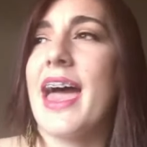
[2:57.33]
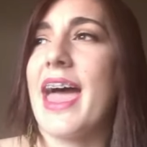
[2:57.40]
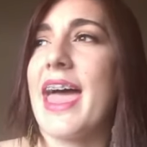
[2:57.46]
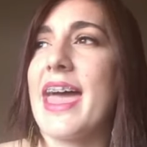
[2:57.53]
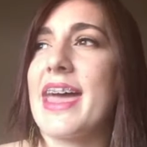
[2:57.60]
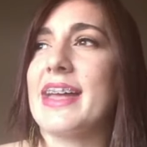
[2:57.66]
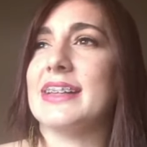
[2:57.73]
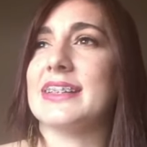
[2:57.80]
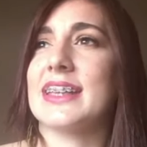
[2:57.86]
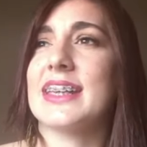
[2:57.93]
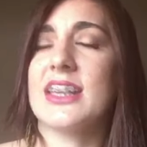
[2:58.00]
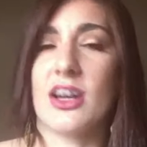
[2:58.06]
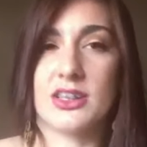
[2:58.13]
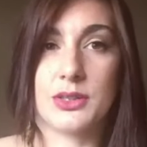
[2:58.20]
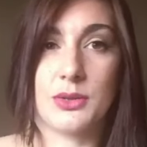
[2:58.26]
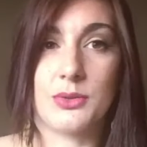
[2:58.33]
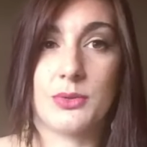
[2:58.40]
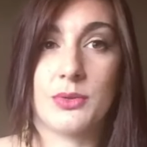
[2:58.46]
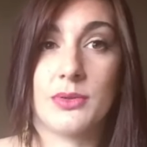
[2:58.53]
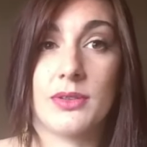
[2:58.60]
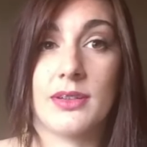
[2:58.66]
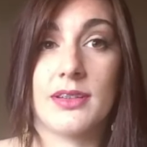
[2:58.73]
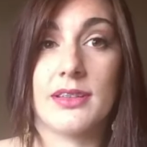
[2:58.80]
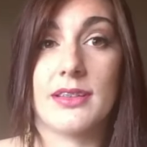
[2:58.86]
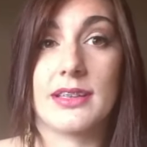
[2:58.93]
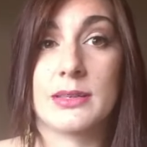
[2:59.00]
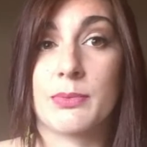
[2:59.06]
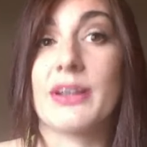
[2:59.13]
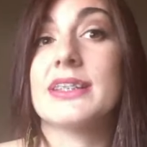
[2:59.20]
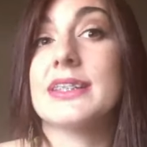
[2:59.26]
And he also
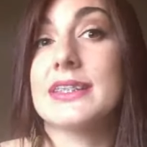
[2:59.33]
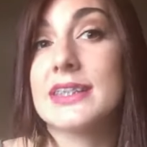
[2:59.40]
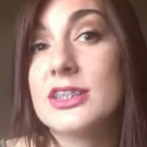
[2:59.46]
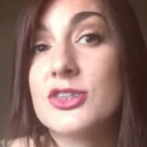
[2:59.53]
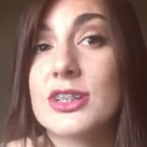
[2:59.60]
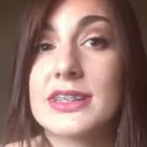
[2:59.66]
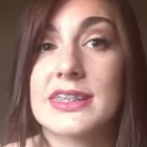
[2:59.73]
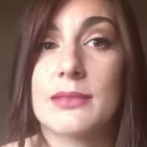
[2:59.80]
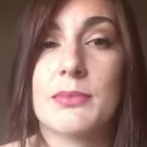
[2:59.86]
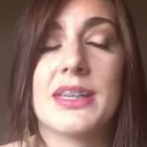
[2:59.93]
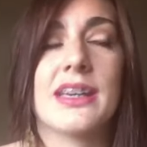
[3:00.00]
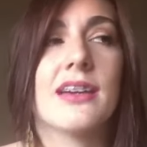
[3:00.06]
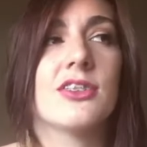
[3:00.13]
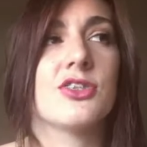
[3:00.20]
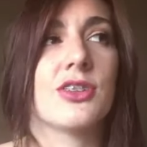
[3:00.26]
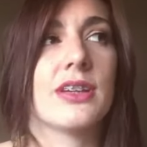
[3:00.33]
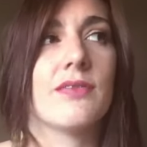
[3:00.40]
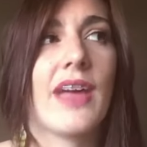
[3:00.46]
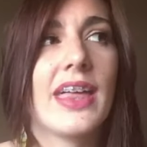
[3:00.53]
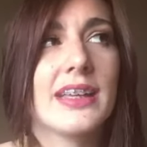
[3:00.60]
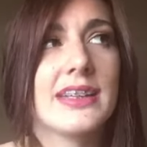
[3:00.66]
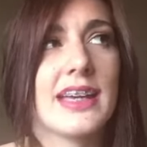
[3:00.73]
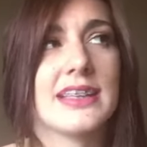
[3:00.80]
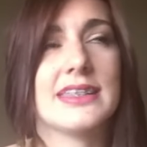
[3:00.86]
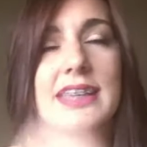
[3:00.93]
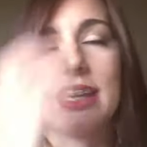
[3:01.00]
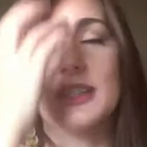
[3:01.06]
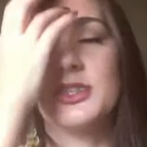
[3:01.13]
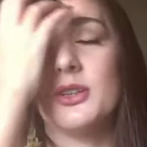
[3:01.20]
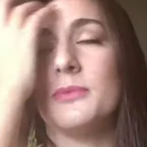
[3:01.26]
expressed his interest in me during Valentine's
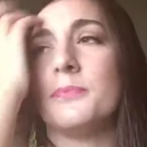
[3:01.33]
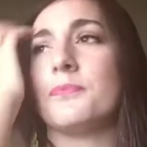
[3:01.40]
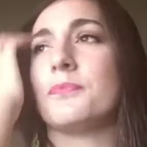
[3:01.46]
Day. So